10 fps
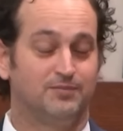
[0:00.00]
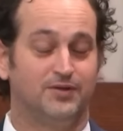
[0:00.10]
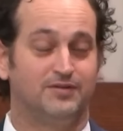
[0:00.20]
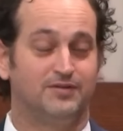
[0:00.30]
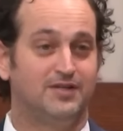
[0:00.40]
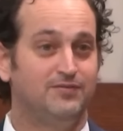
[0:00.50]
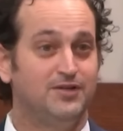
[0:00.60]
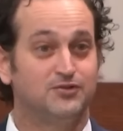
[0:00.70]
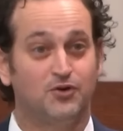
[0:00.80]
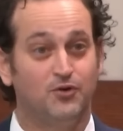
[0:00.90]
But TV
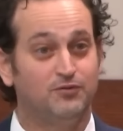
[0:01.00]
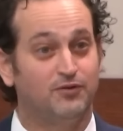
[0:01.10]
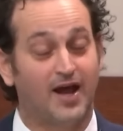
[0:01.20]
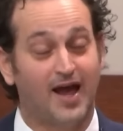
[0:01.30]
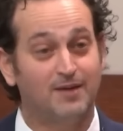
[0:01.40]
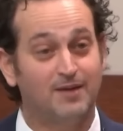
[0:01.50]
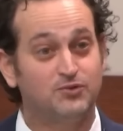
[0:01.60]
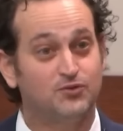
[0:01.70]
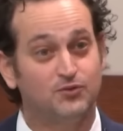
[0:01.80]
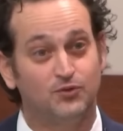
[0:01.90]
is code for
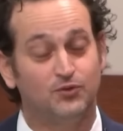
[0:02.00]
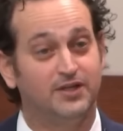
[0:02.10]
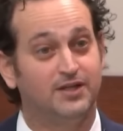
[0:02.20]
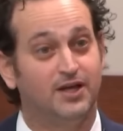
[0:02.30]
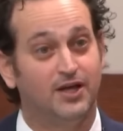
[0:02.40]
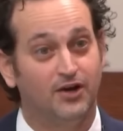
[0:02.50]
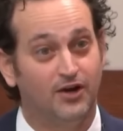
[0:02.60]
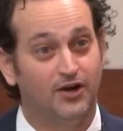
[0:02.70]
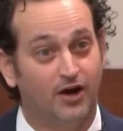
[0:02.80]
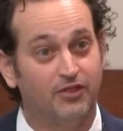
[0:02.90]
absolutely
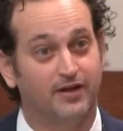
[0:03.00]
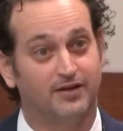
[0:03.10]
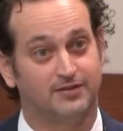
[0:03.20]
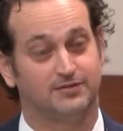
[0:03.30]
nothing.